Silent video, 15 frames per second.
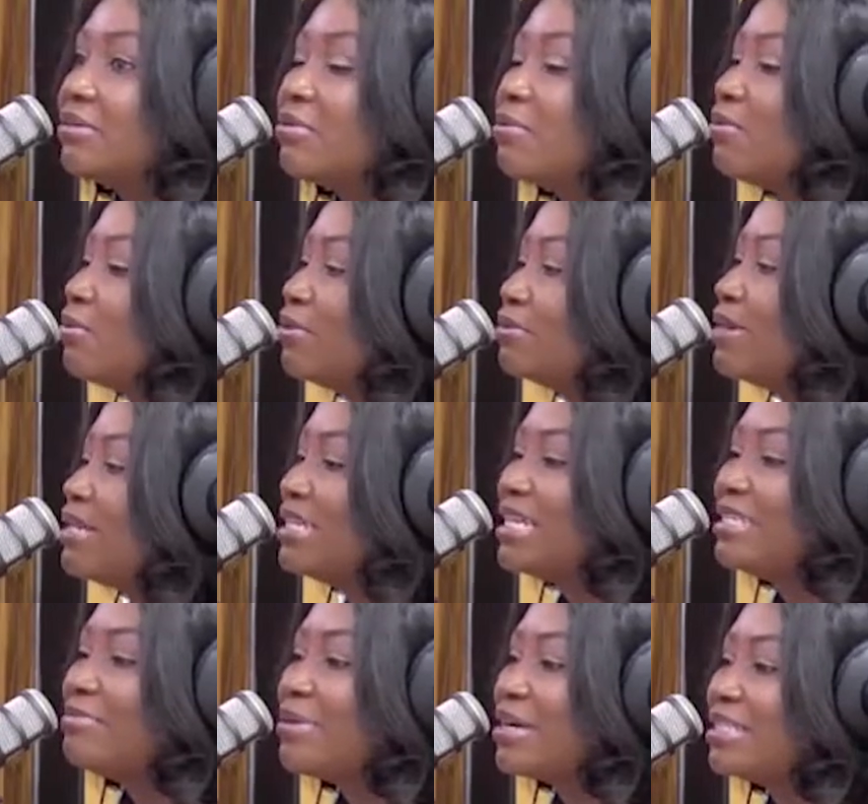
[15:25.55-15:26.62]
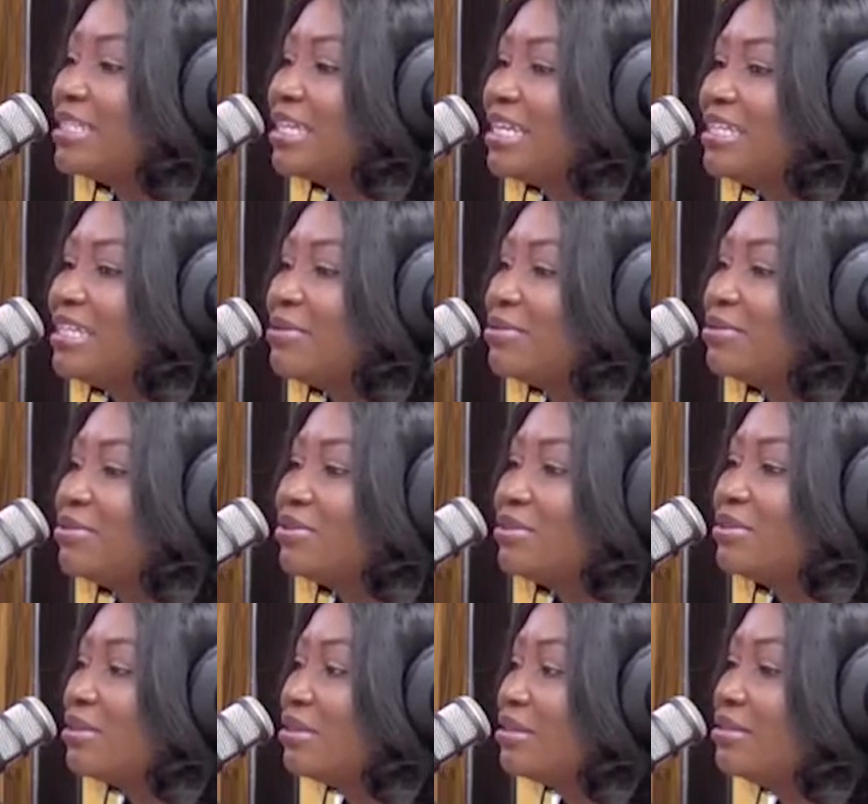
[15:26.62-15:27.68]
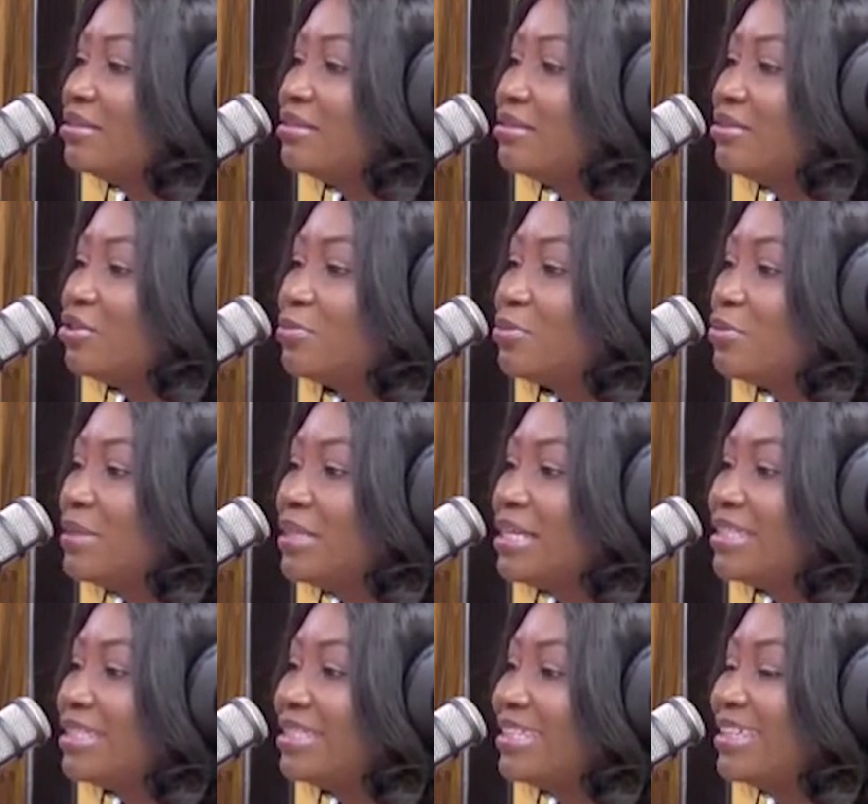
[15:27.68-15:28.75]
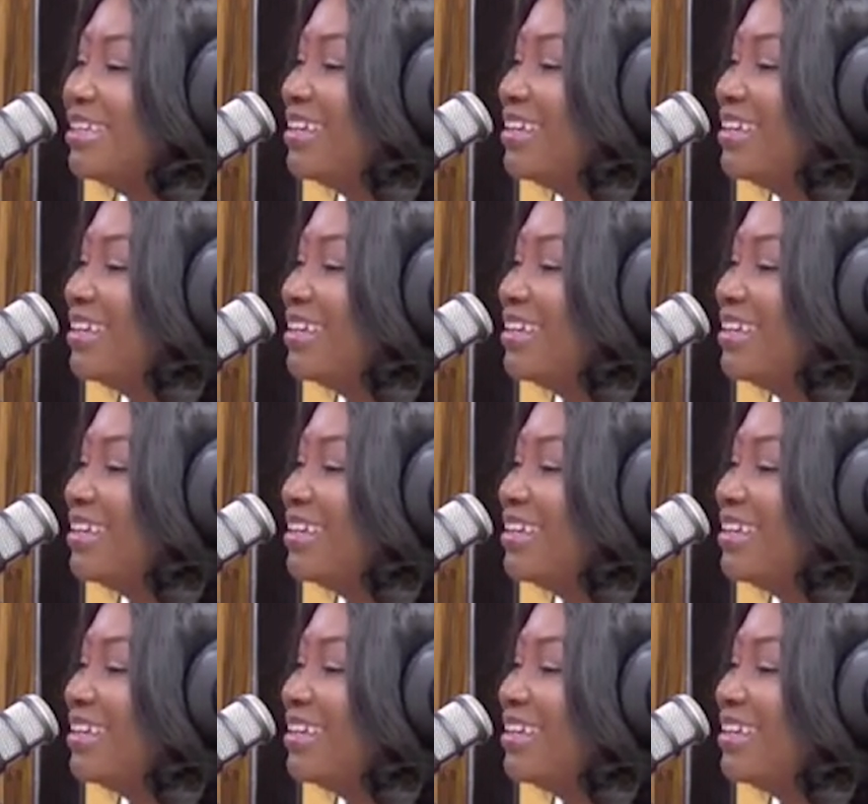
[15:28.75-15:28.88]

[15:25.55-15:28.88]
Why did I say practically? That was just not, it's not supposed to be in that.